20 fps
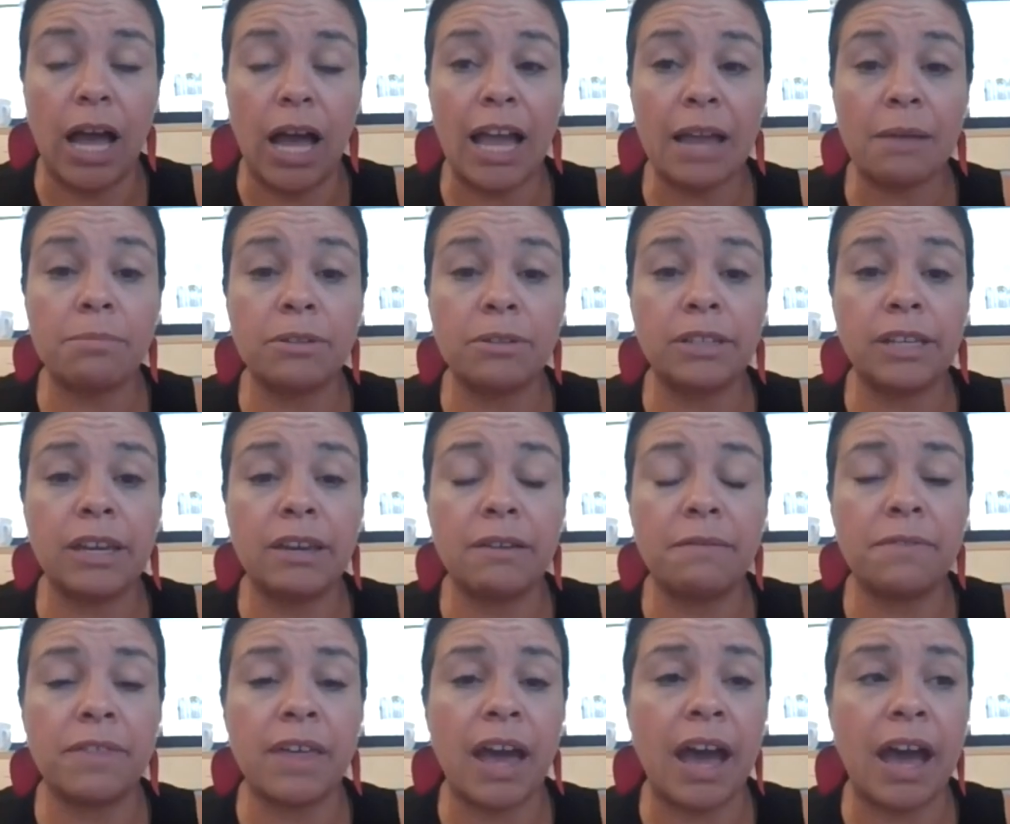I
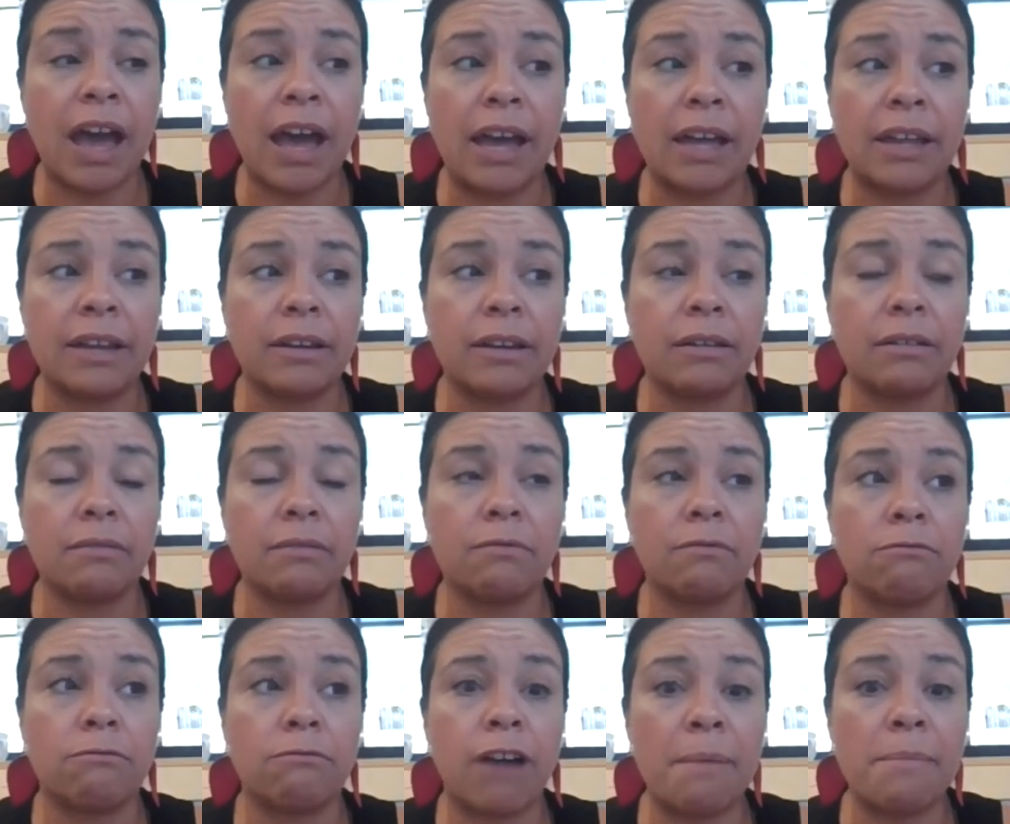believe that
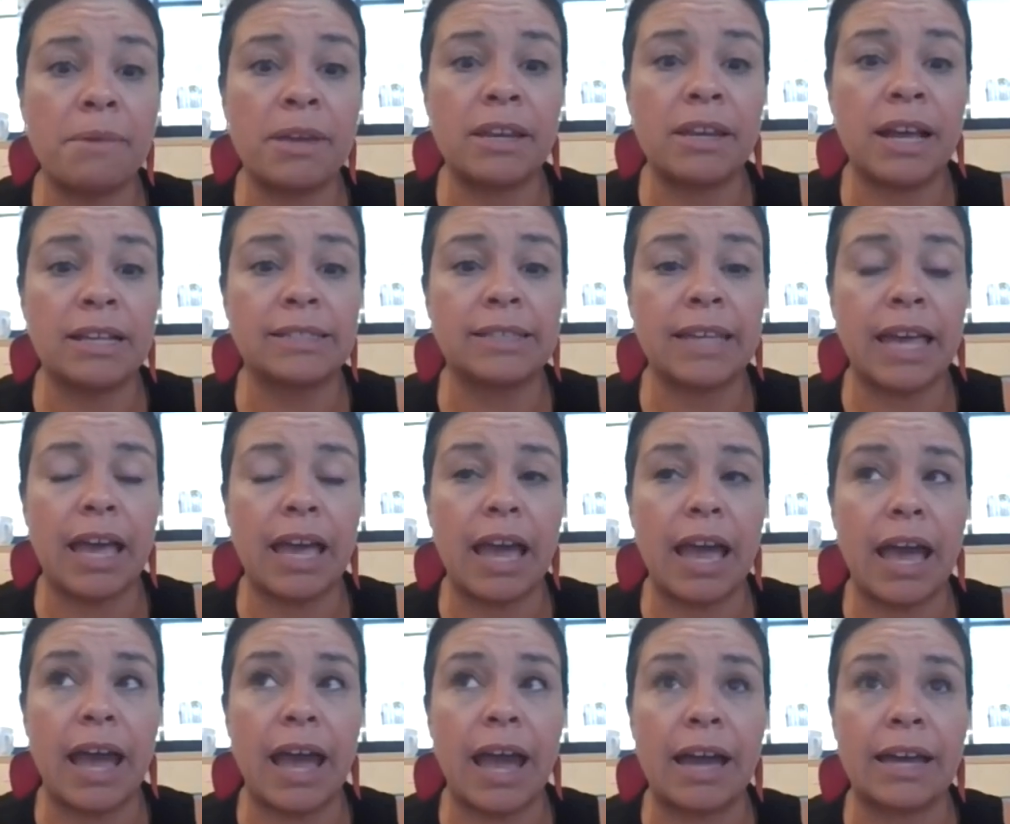Remin has
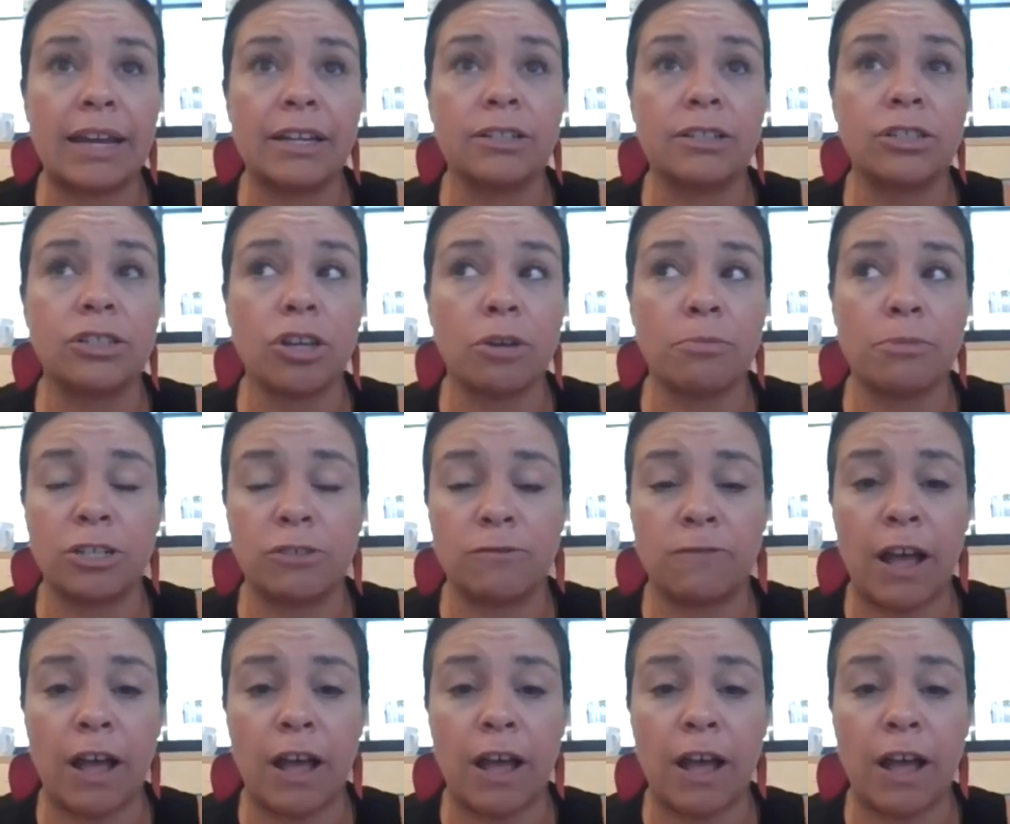added so much